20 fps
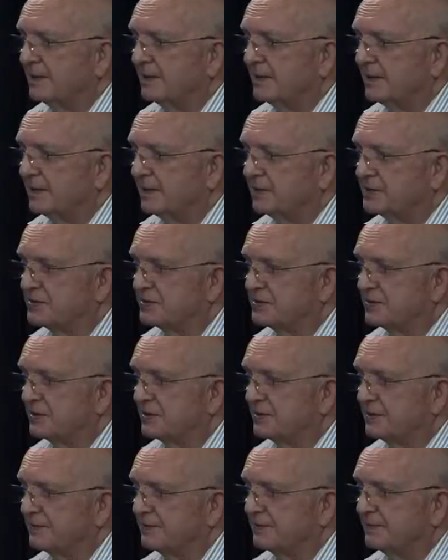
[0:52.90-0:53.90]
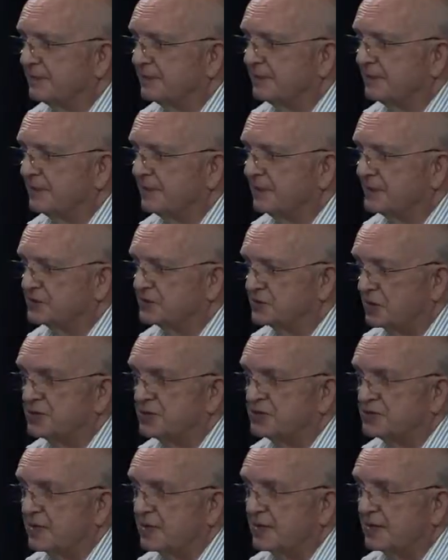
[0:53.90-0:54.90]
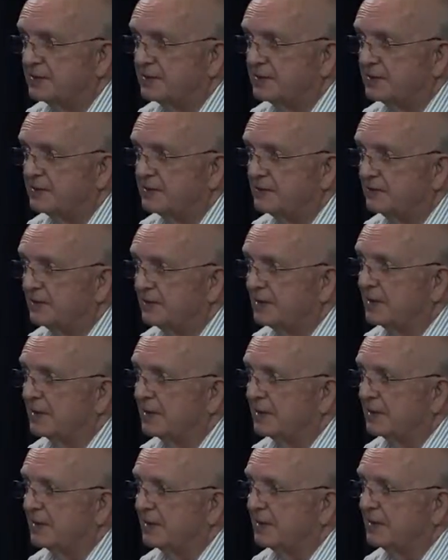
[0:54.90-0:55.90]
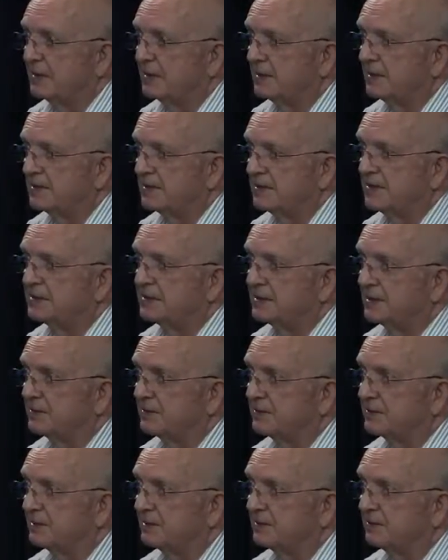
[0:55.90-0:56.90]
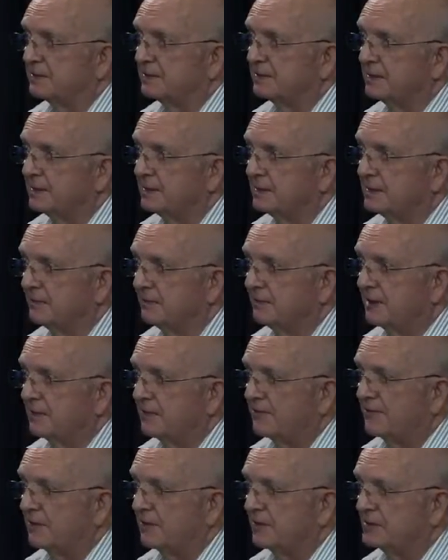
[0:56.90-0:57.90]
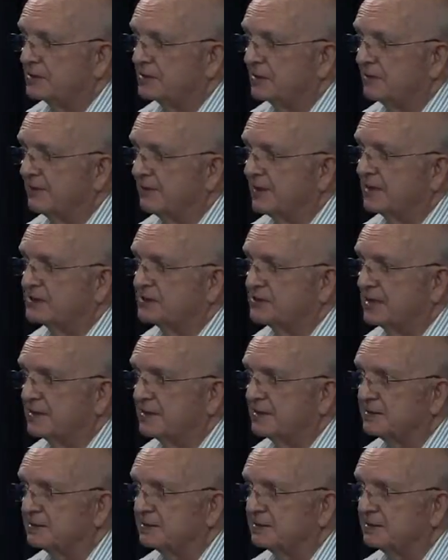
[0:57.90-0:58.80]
It's suicide to really get into any details on Rockefellers and Rothschilds.